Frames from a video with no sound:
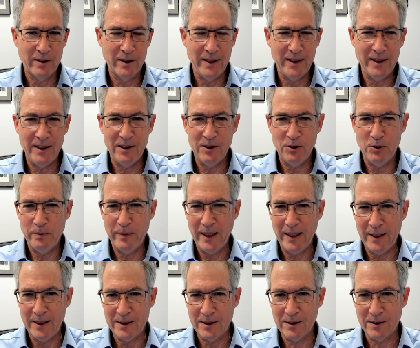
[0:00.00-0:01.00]
the EU
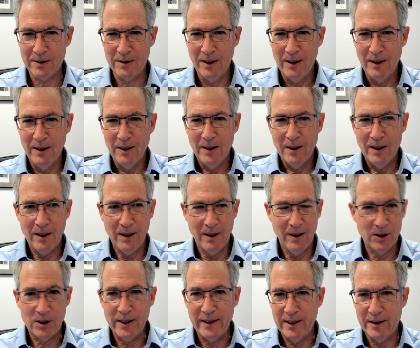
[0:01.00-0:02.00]
passed,
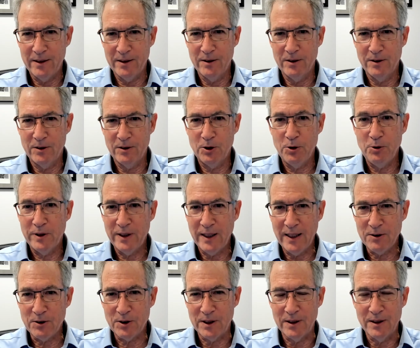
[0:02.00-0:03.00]
actually in
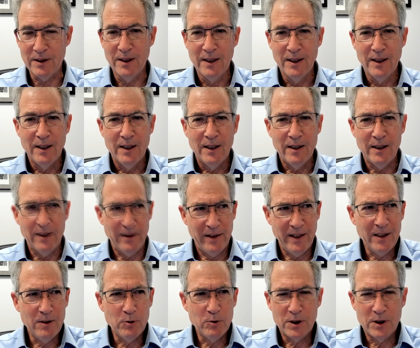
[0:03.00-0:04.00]
2000, I
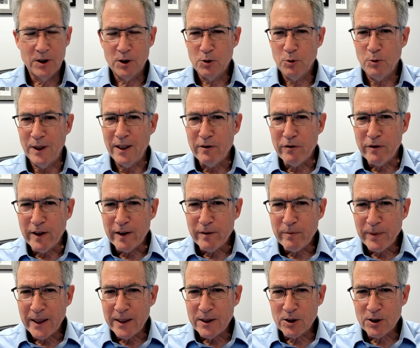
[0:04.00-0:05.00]
think it was
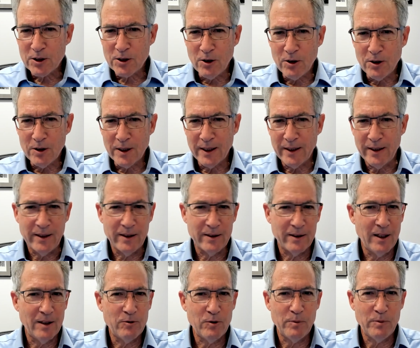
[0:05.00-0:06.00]
25 pages long, and then it
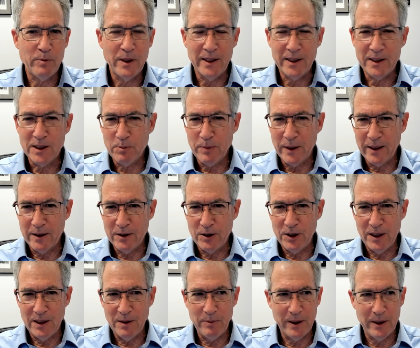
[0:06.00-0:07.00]
got replaced by the
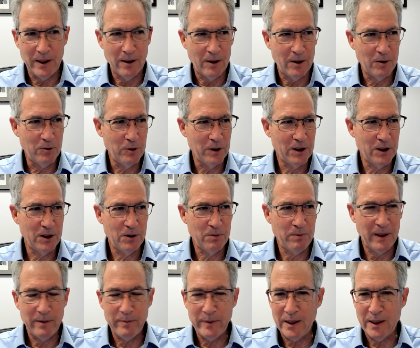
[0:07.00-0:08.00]
GDPR, which is
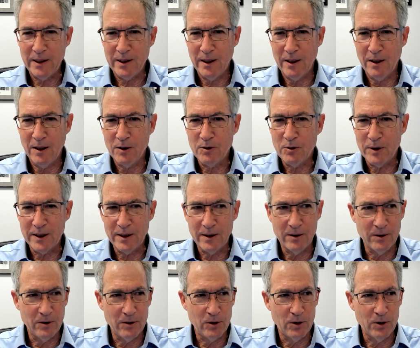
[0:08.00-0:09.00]
maybe
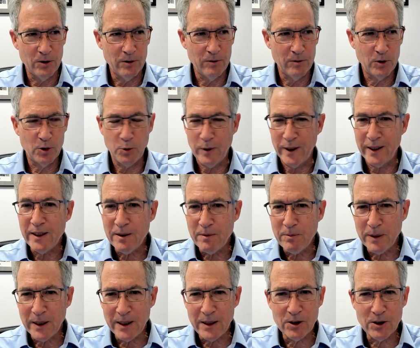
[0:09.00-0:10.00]
120
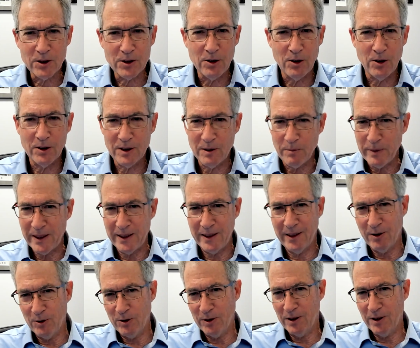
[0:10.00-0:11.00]
pages long,
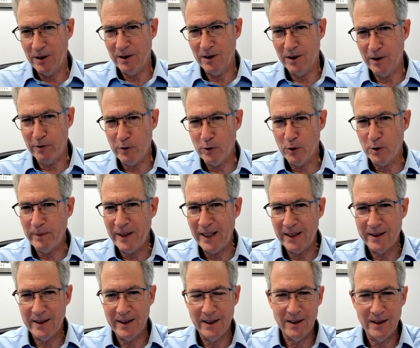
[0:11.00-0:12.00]
depending on the
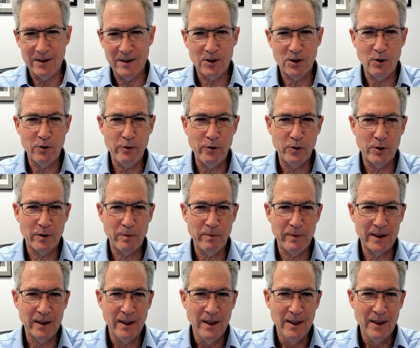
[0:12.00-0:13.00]
formatting and so forth. But